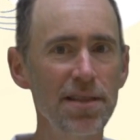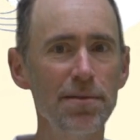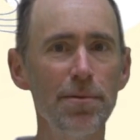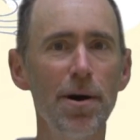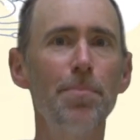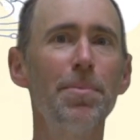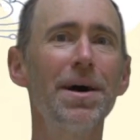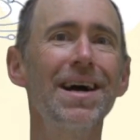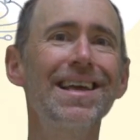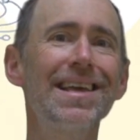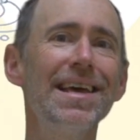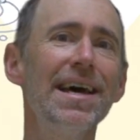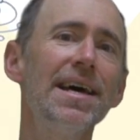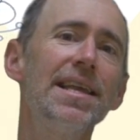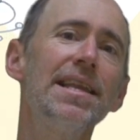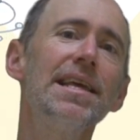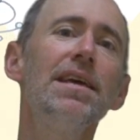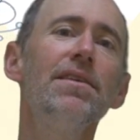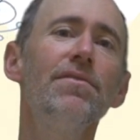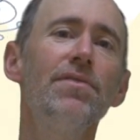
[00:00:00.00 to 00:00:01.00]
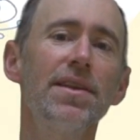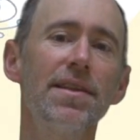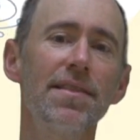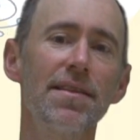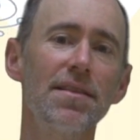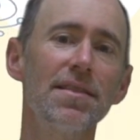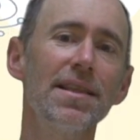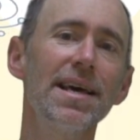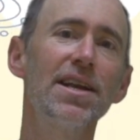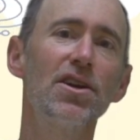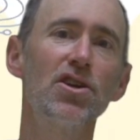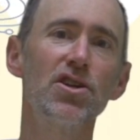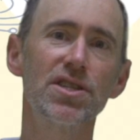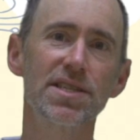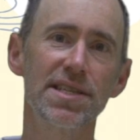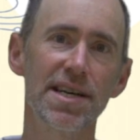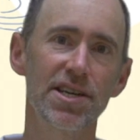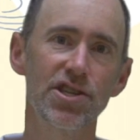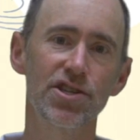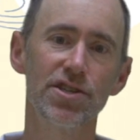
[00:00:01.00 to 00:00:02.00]
them up again even in the later
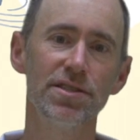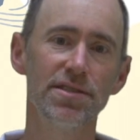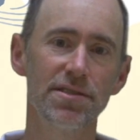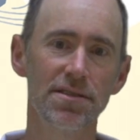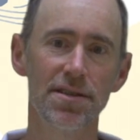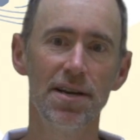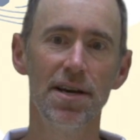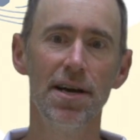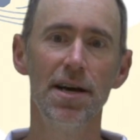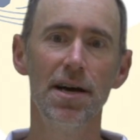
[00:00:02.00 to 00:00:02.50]
sections.